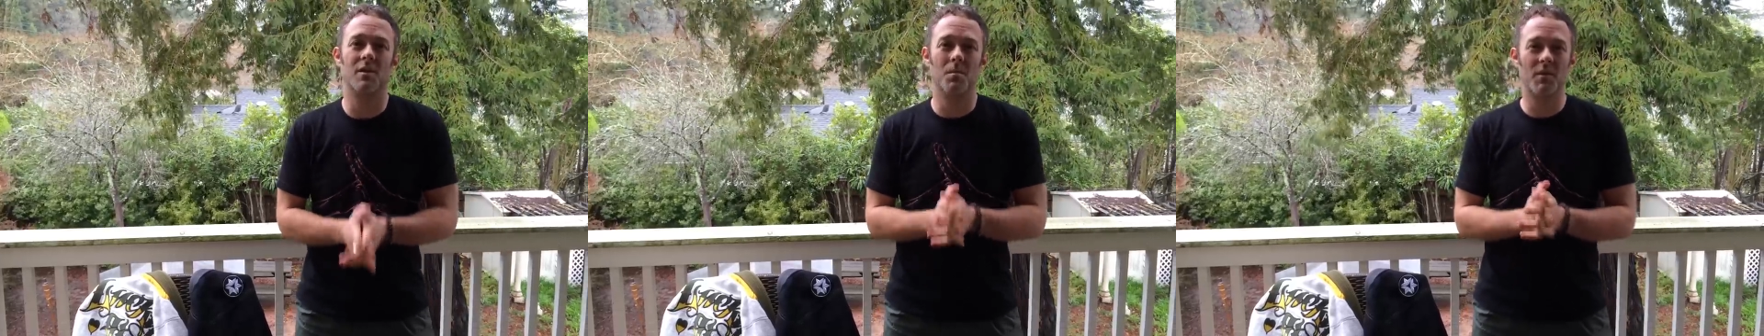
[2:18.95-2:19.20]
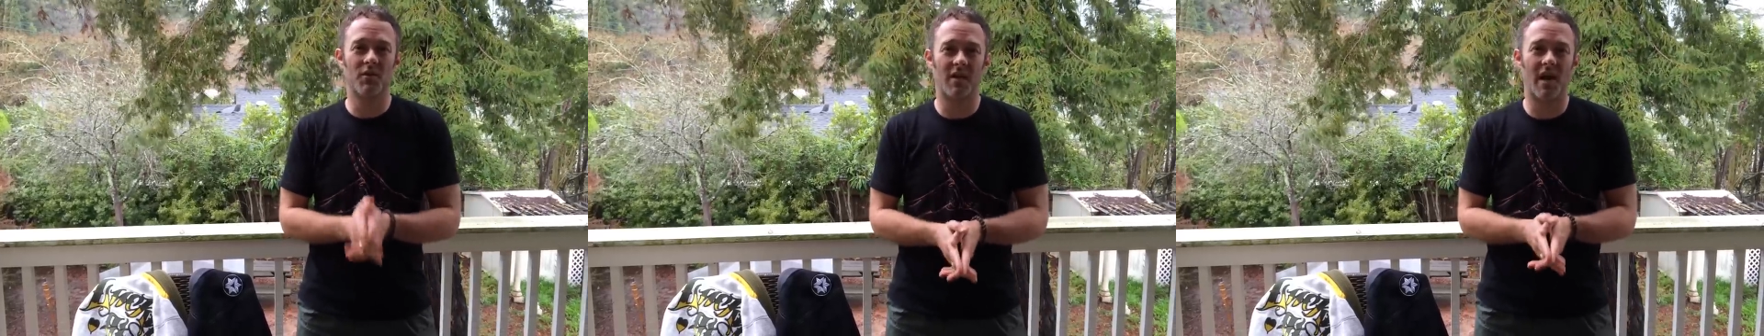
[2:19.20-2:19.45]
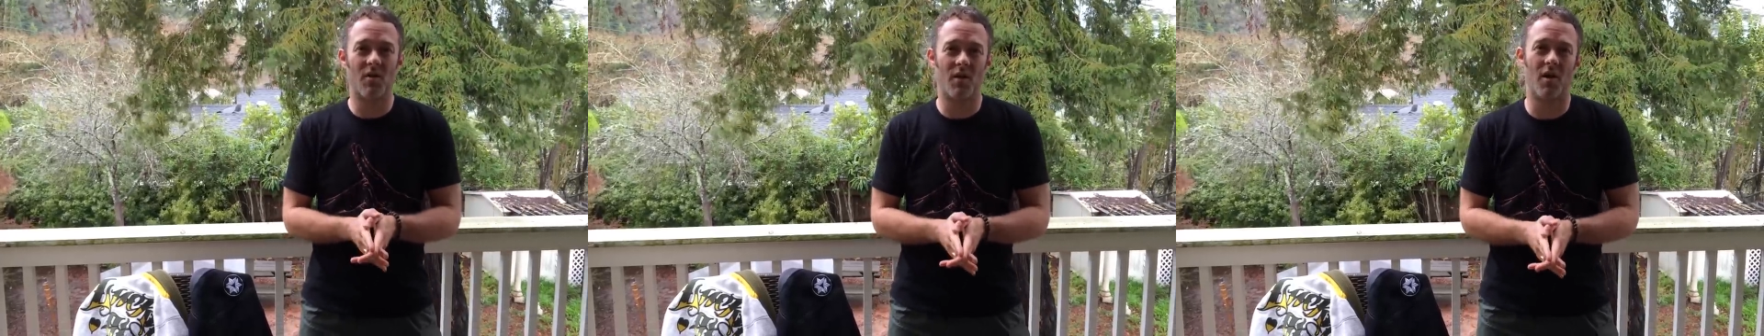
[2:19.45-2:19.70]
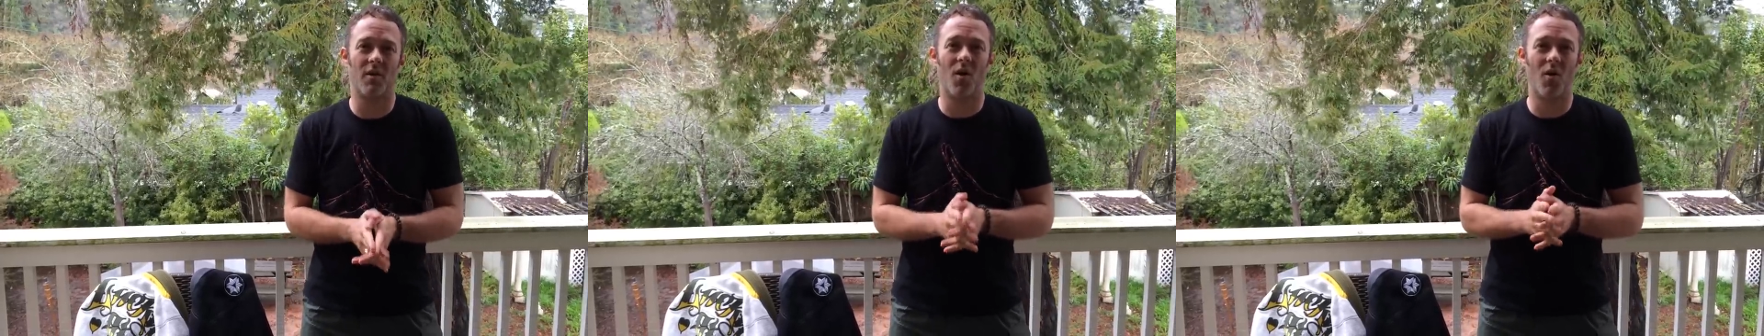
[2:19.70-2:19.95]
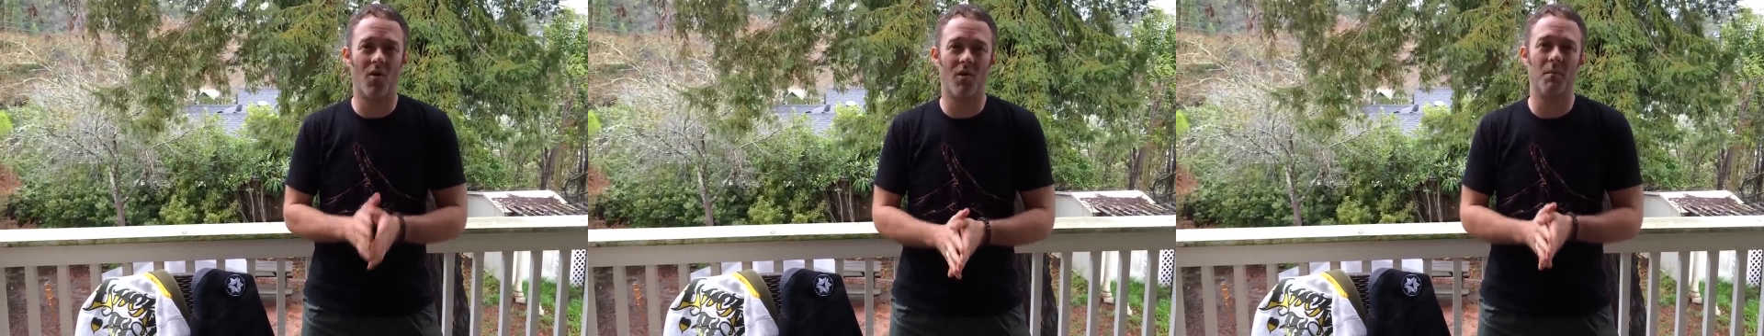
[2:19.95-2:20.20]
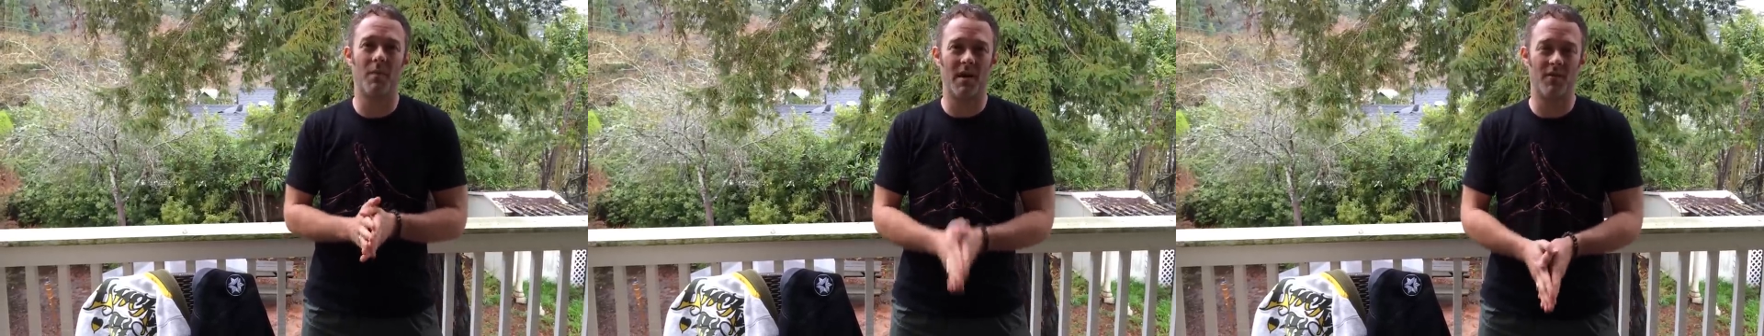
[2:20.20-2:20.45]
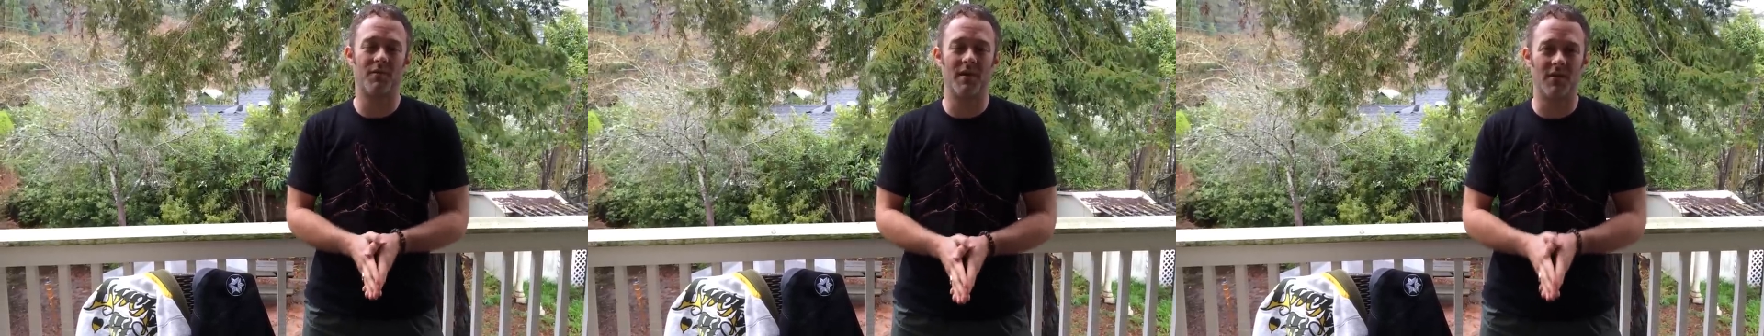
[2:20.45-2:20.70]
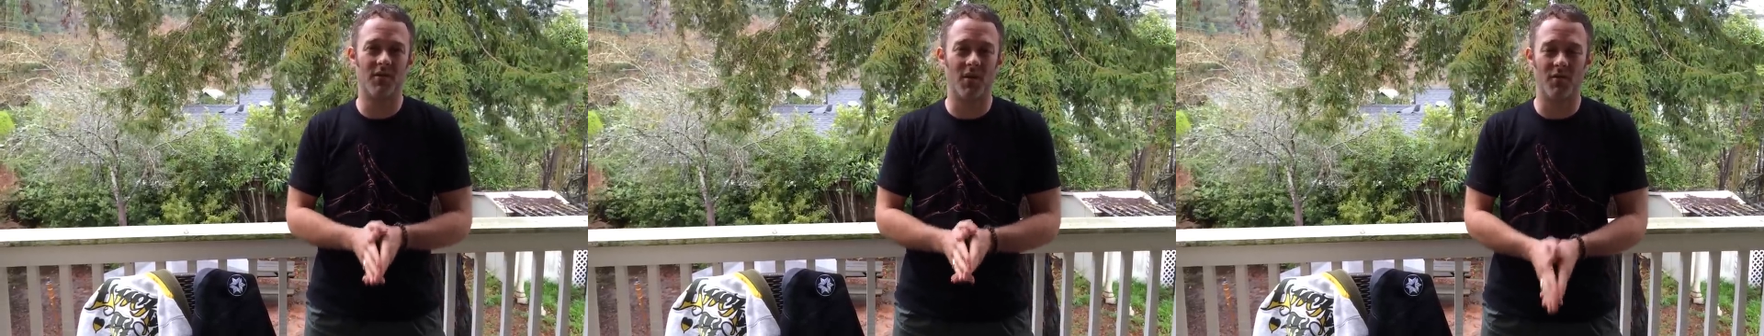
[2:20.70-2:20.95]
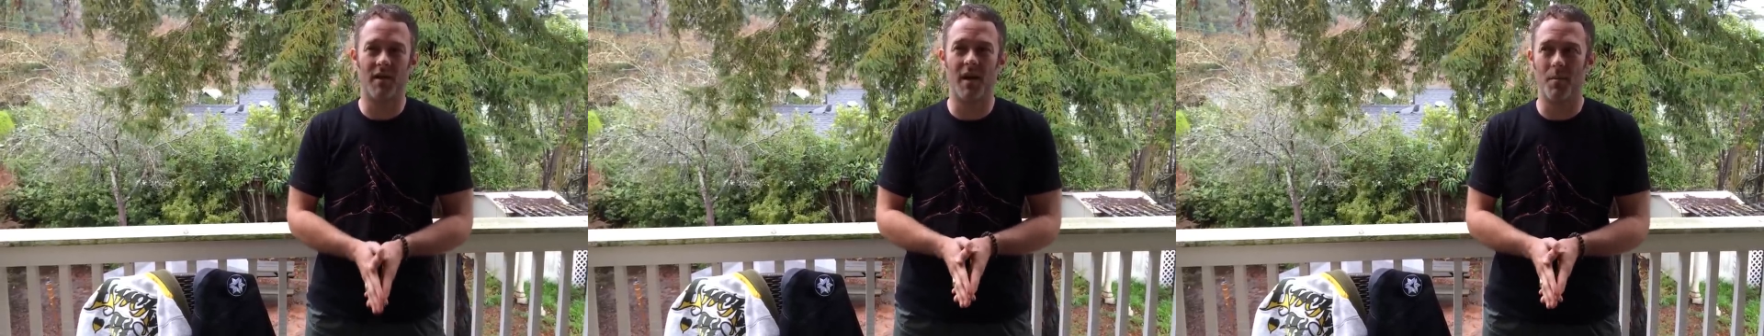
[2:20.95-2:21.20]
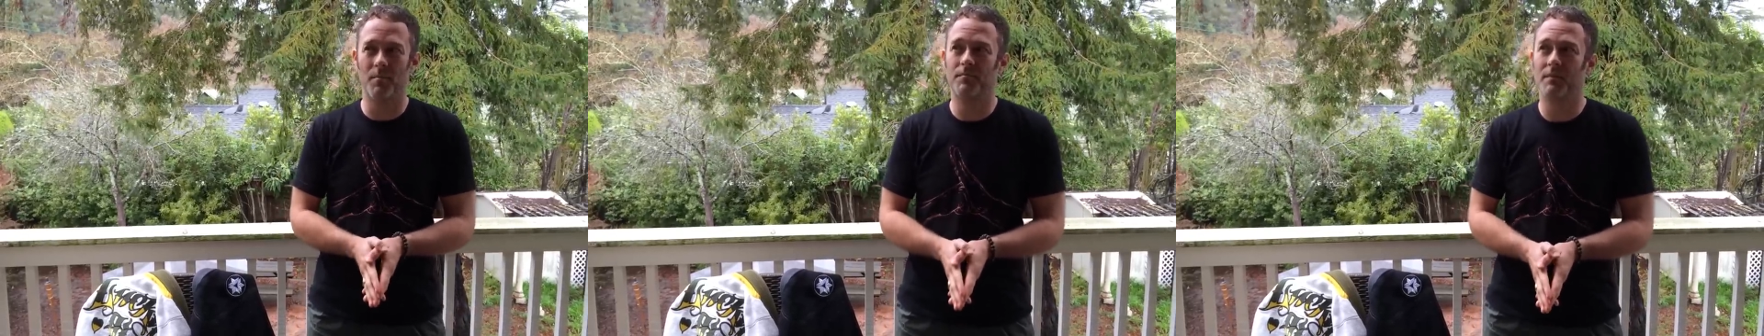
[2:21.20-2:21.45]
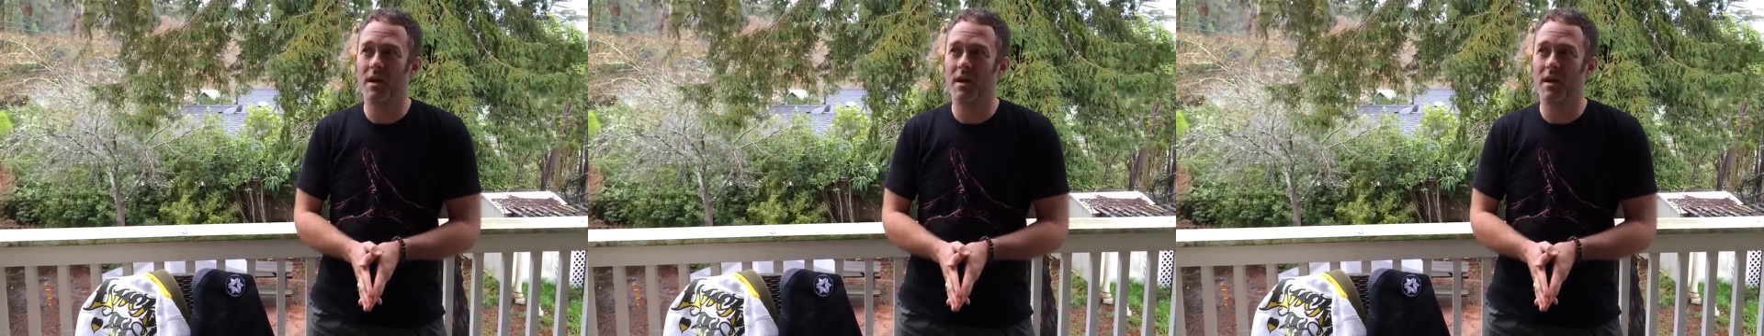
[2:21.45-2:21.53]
you're missing out on all the benefits of hemp.